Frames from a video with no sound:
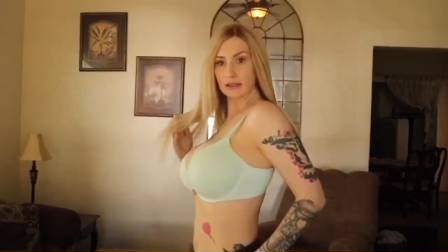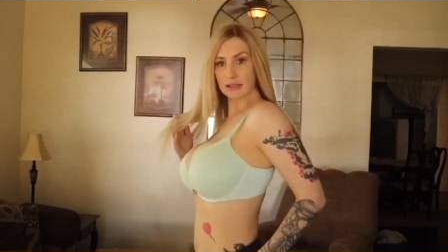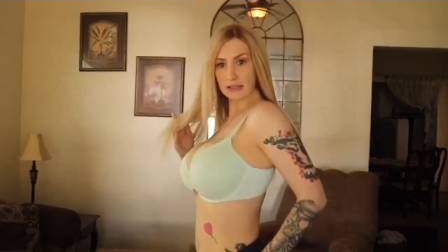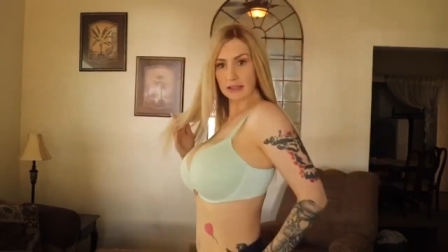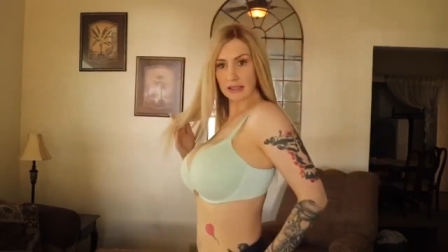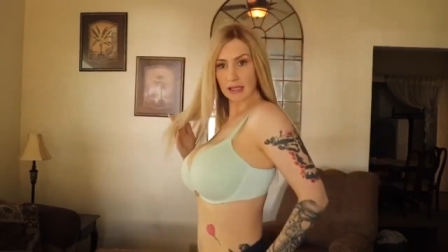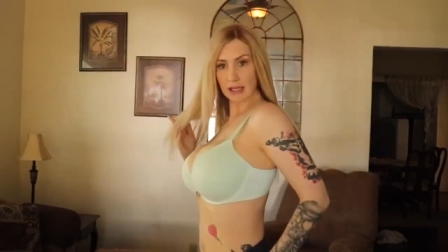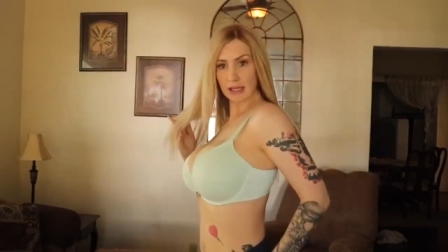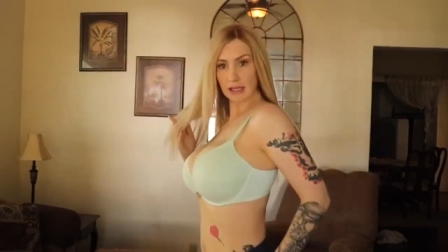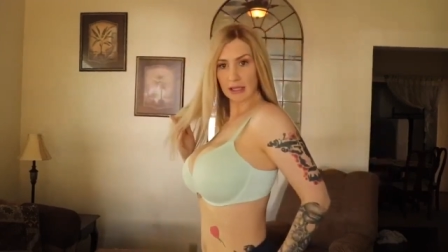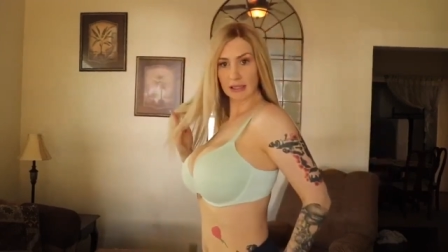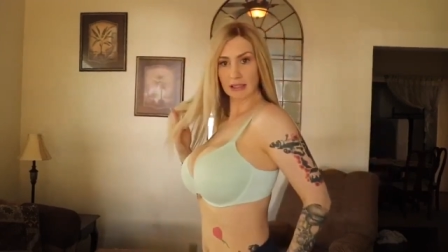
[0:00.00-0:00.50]
the
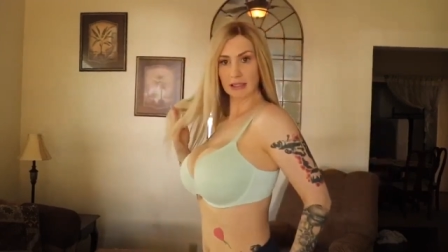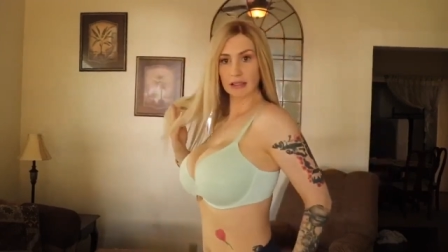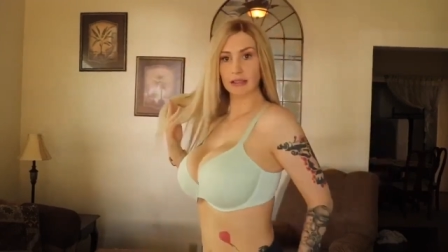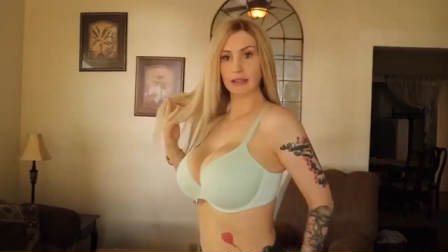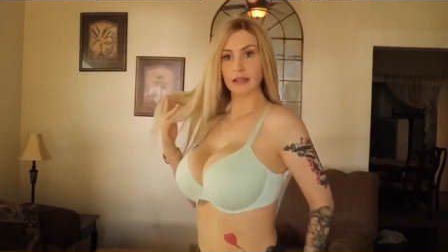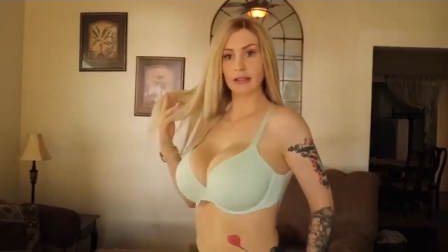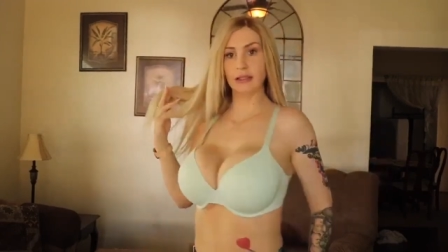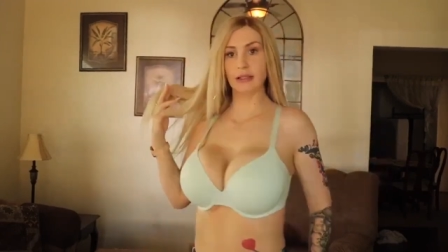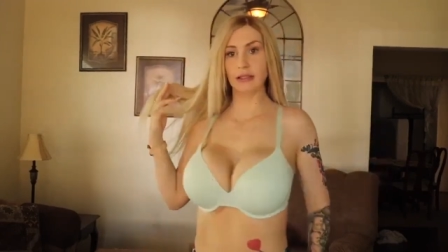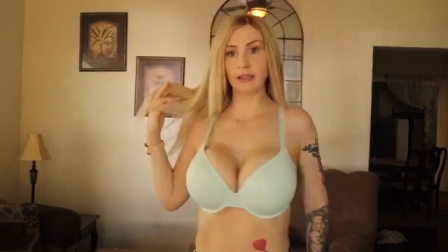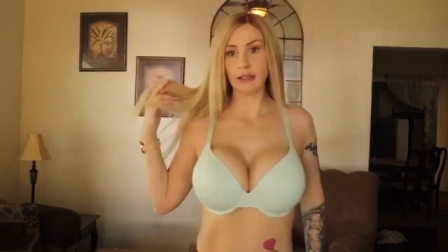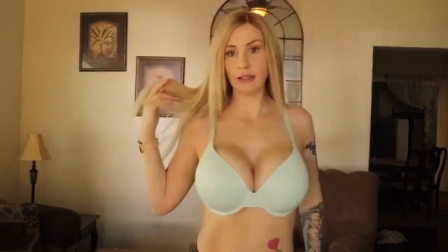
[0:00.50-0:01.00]
side
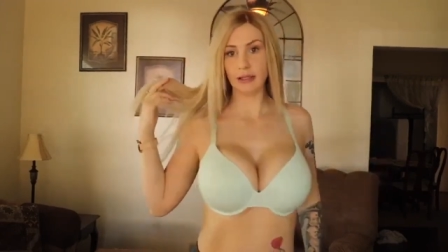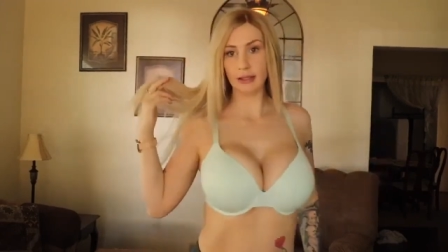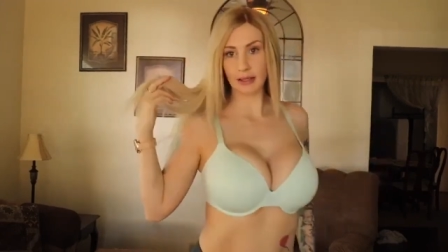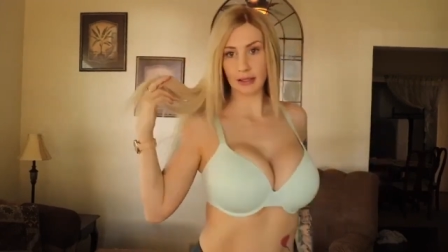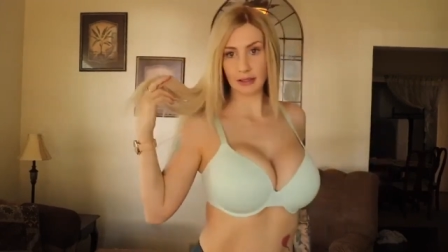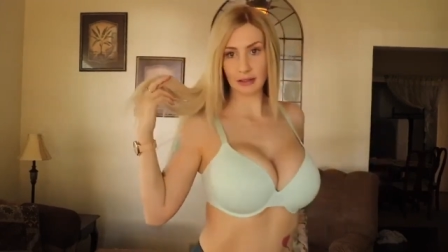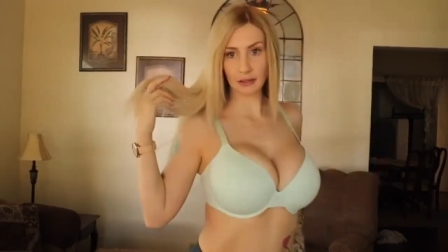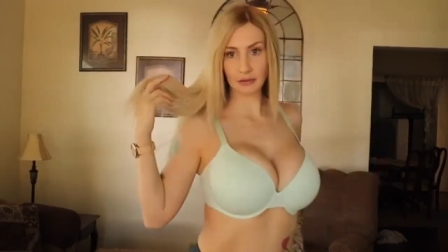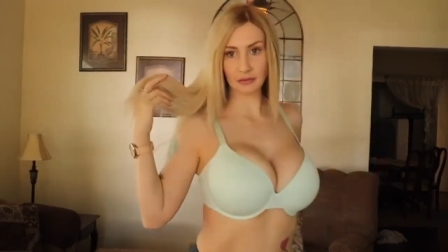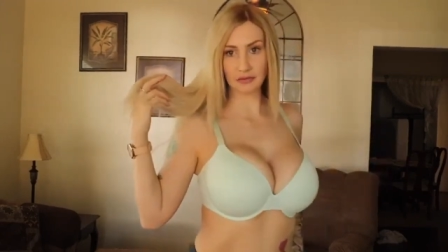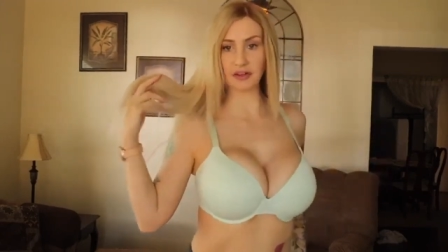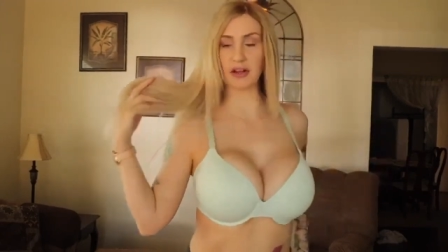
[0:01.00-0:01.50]

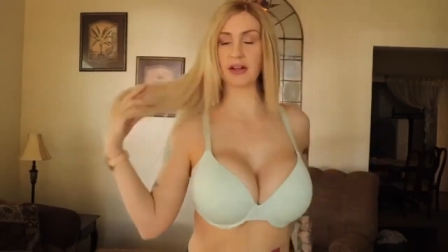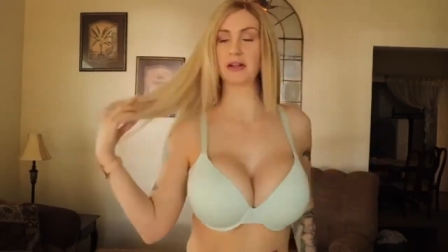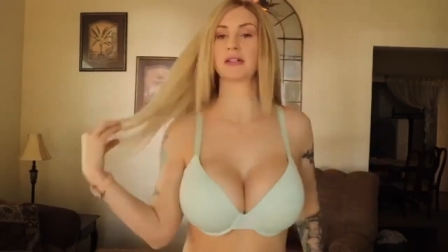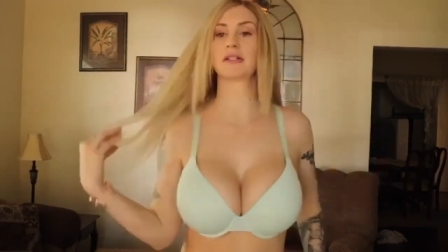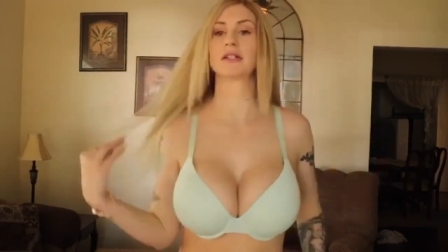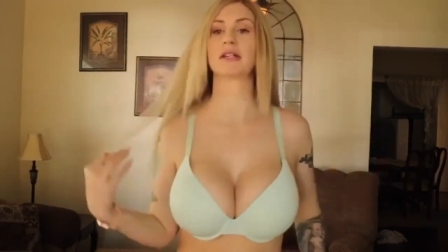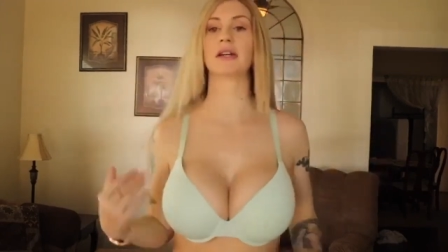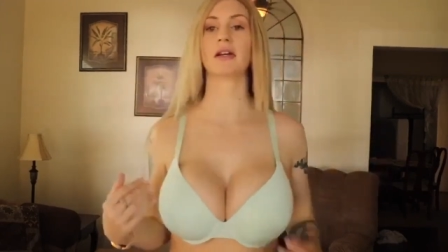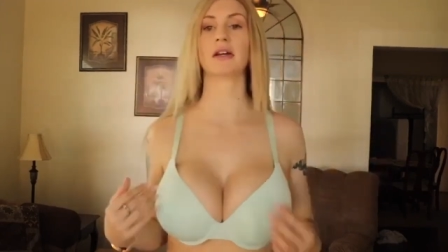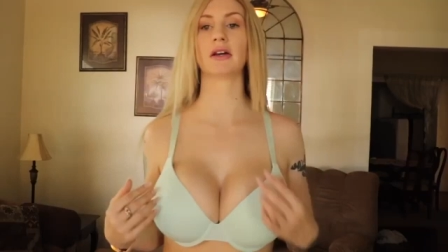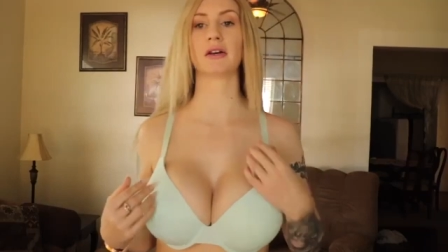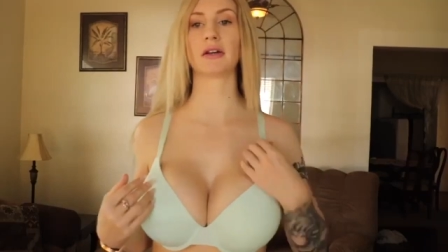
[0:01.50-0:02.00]
and the
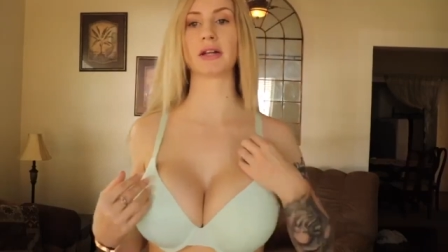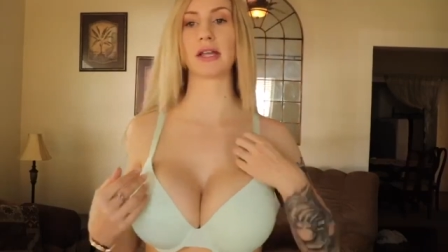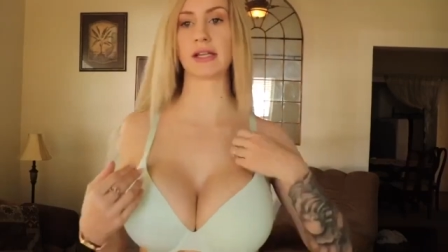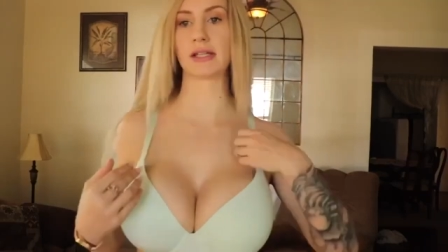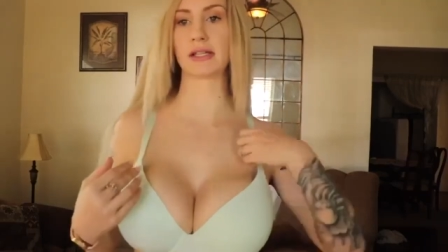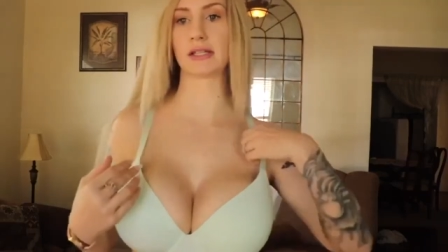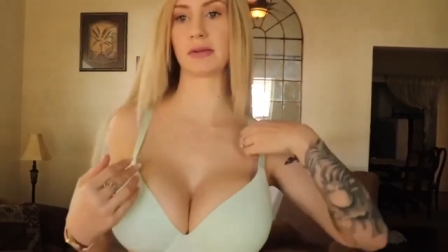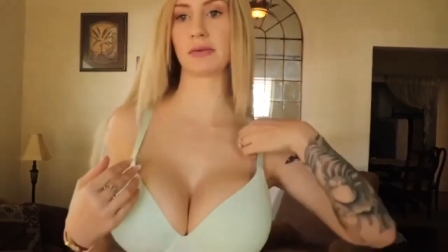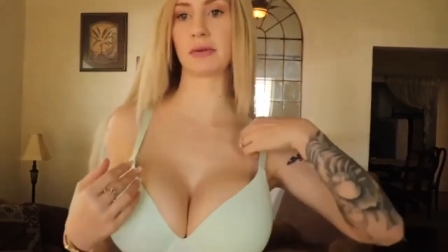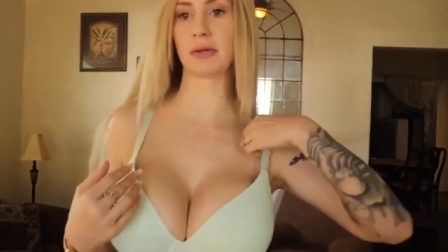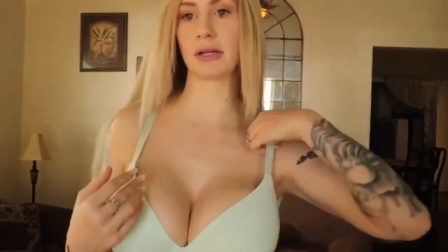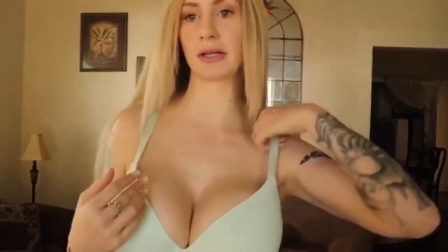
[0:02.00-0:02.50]
front.
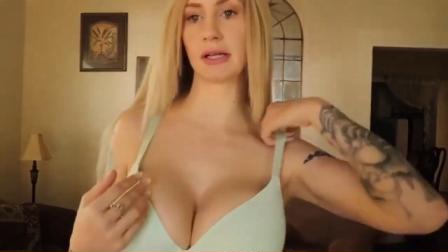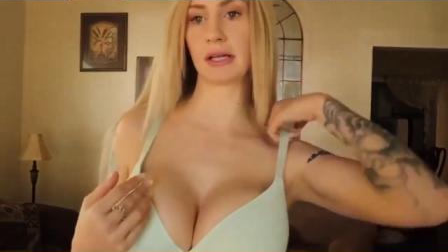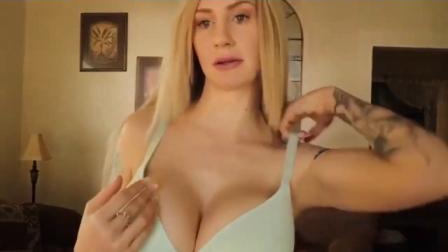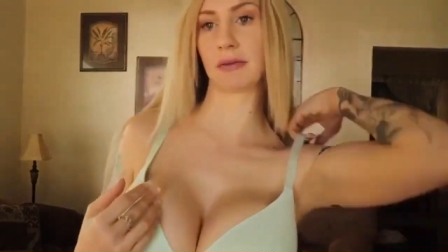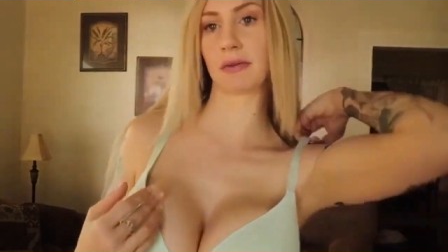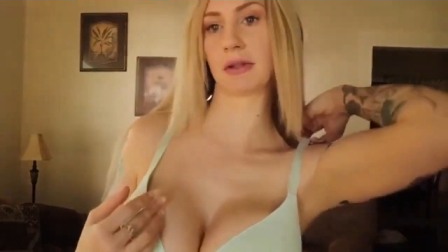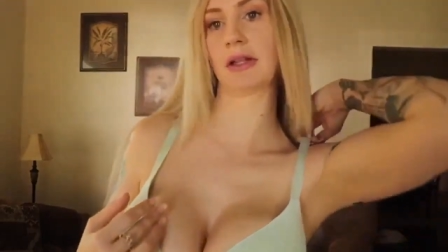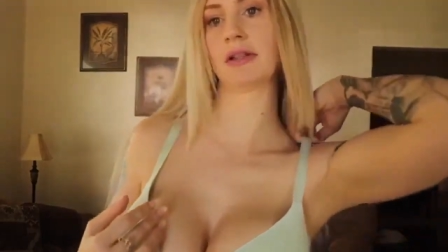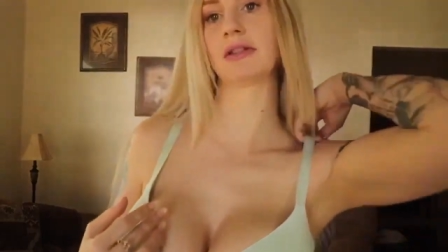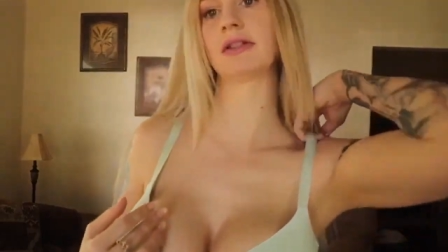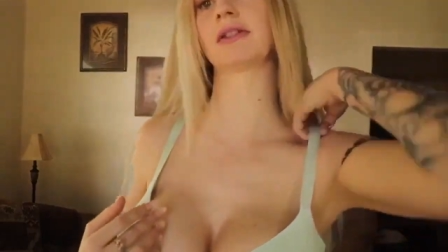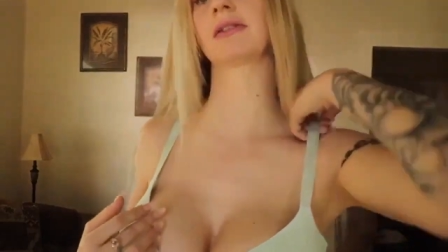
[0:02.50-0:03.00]
Okay, so right here.